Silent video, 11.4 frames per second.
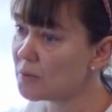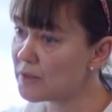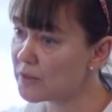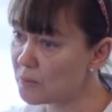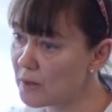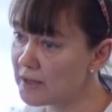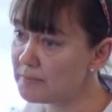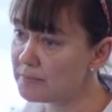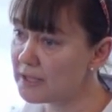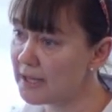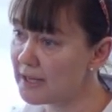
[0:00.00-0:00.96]
with
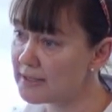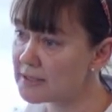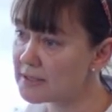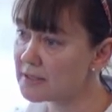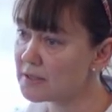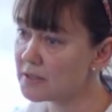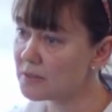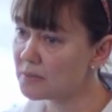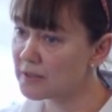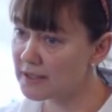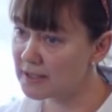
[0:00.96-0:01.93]
one plant
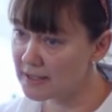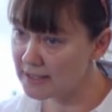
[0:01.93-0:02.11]
with a